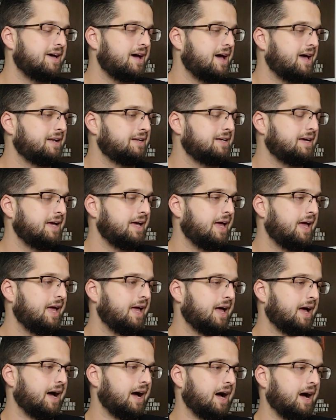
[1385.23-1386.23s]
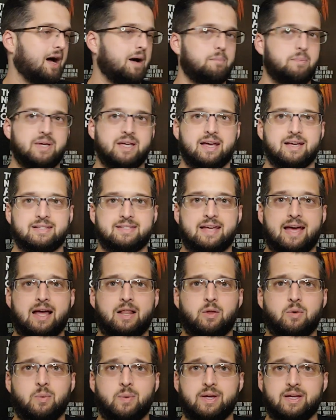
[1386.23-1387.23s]
that. But yes,
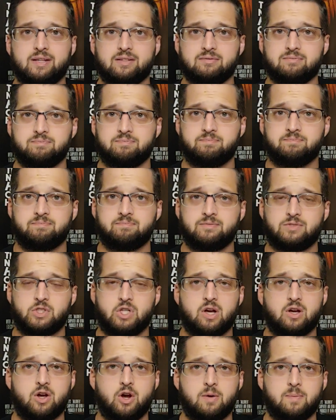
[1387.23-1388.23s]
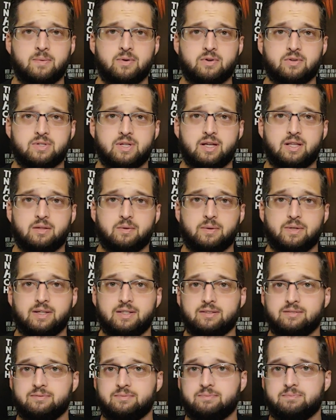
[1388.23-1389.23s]
Halloween. John Carpenter's
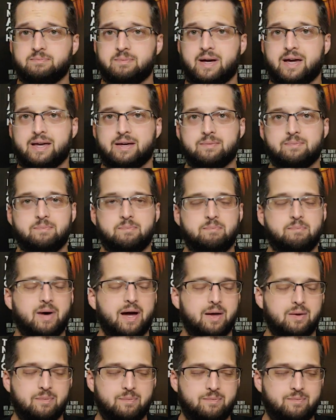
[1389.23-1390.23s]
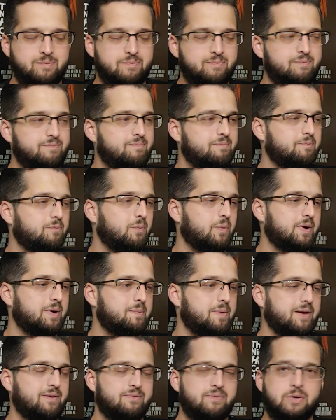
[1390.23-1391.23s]
Halloween. My one of my